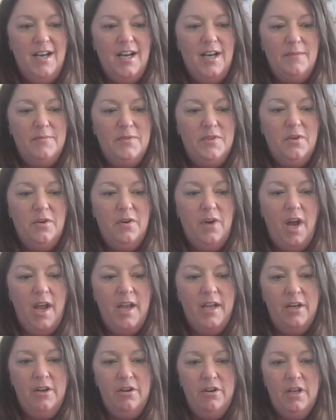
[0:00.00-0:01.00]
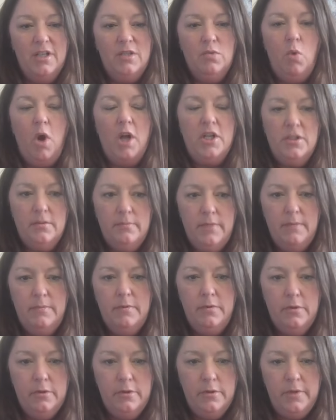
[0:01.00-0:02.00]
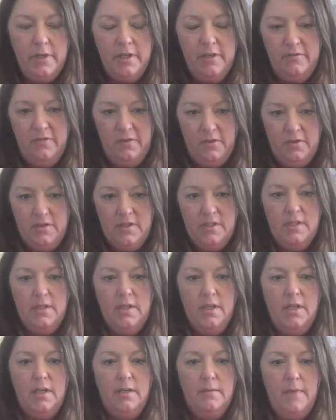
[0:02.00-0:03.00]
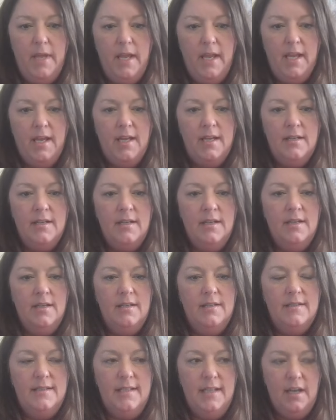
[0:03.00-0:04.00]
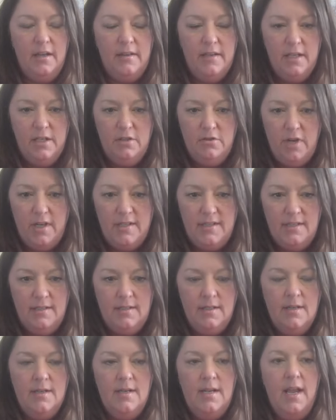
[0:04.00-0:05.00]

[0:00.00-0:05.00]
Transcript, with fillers: Um, so I encourage watch the people who are doing it first um, and see how they address it.